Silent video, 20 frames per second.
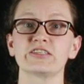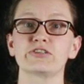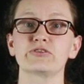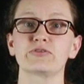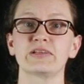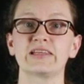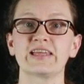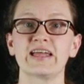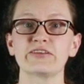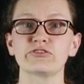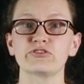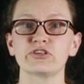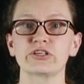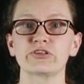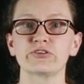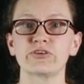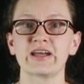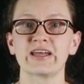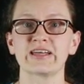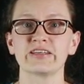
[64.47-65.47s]
into
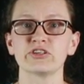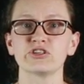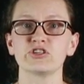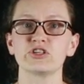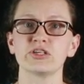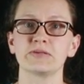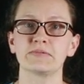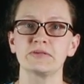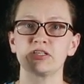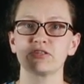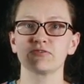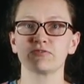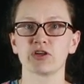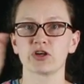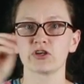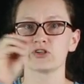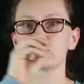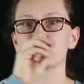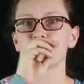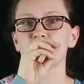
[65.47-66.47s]
electrical energy, which
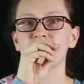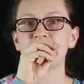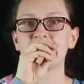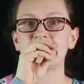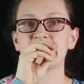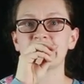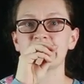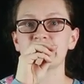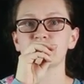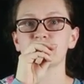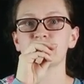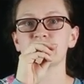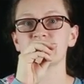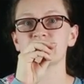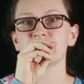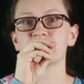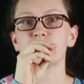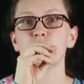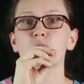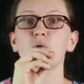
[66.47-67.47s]
flows through the
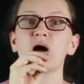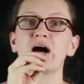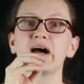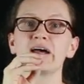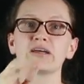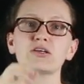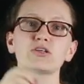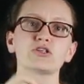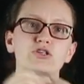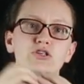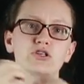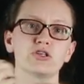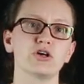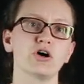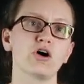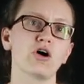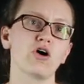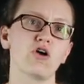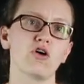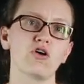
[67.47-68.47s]
electricity wires to
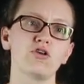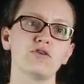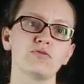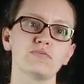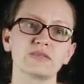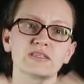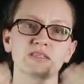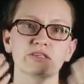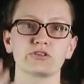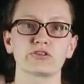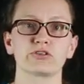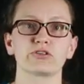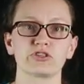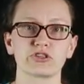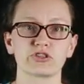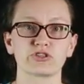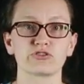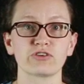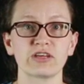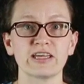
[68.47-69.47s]
your homes and to the
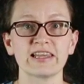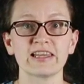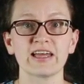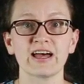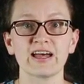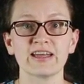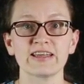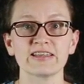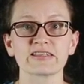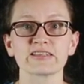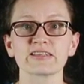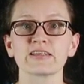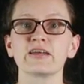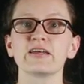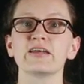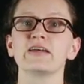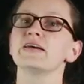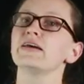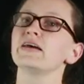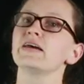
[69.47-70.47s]
streetlights.
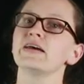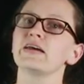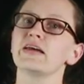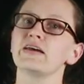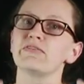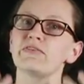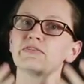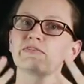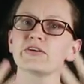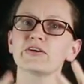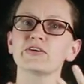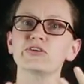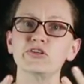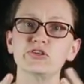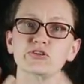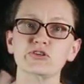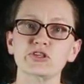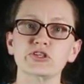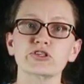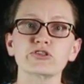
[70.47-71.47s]
If it flows
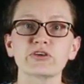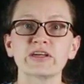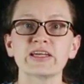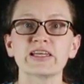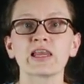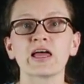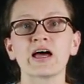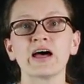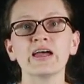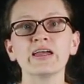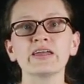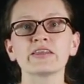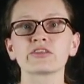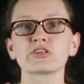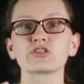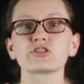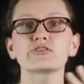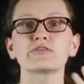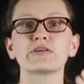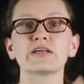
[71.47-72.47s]
to a streetlight,
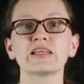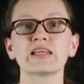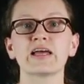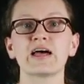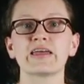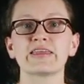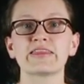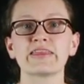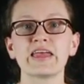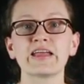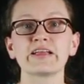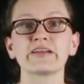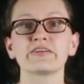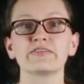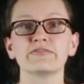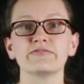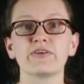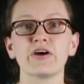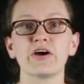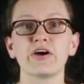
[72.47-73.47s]
the streetlight then
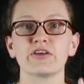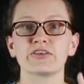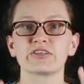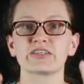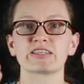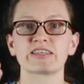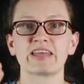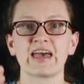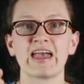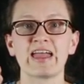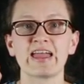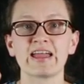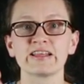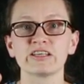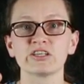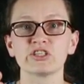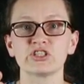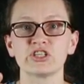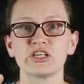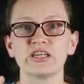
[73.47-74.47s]
converts that
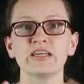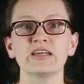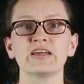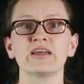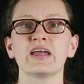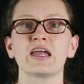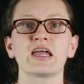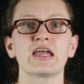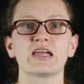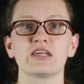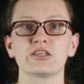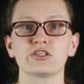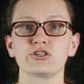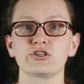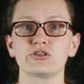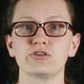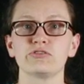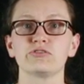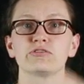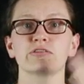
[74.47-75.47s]
energy
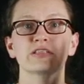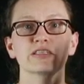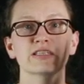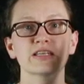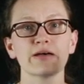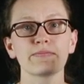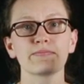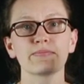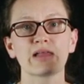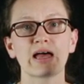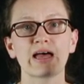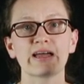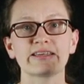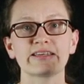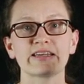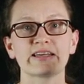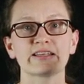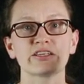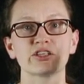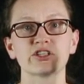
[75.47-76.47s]
into some
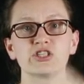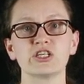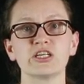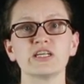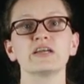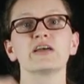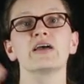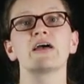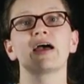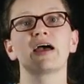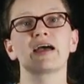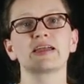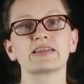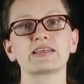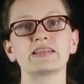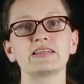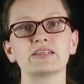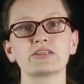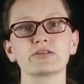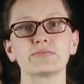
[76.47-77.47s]
light energy and
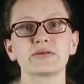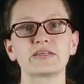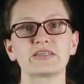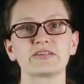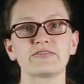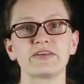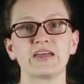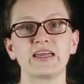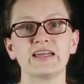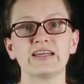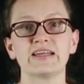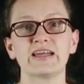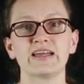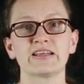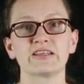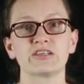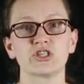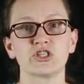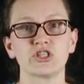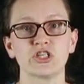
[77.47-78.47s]
a little bit of heat
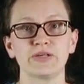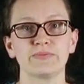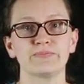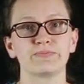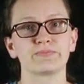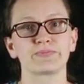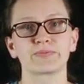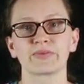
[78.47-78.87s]
energy.